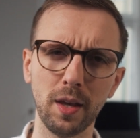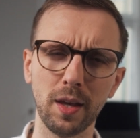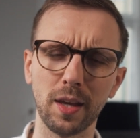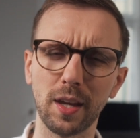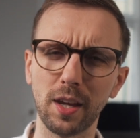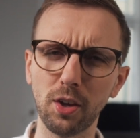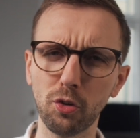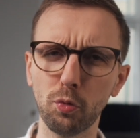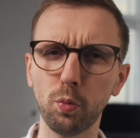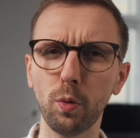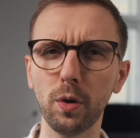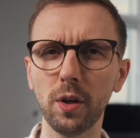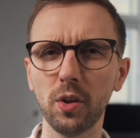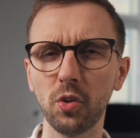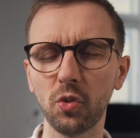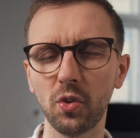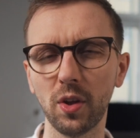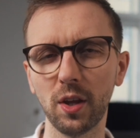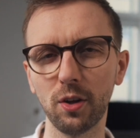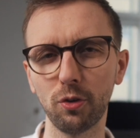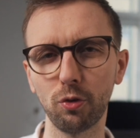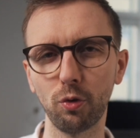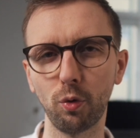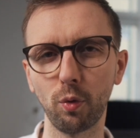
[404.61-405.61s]
Here's what he
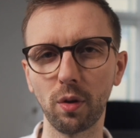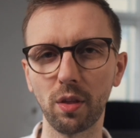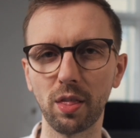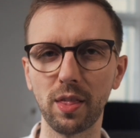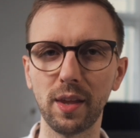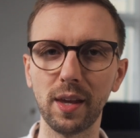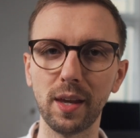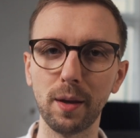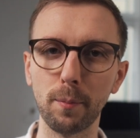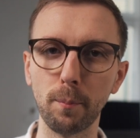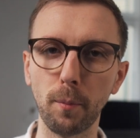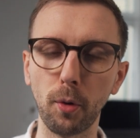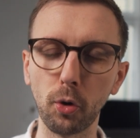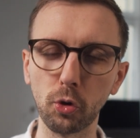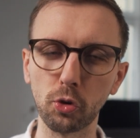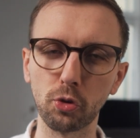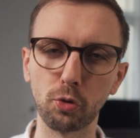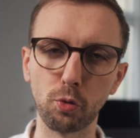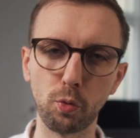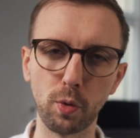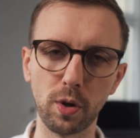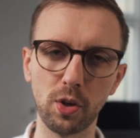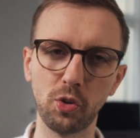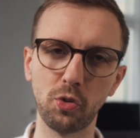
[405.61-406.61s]
said during the most
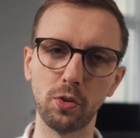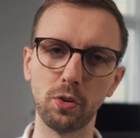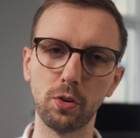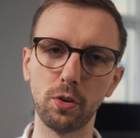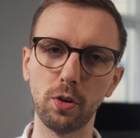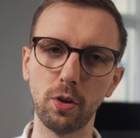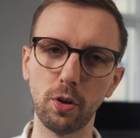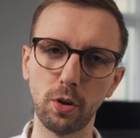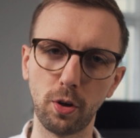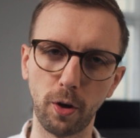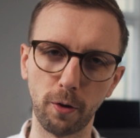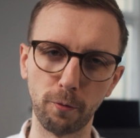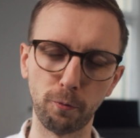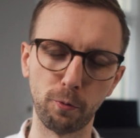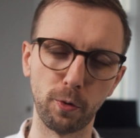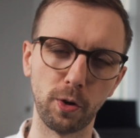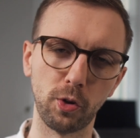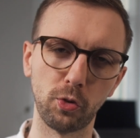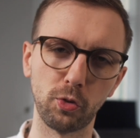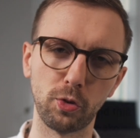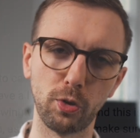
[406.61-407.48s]
recent conference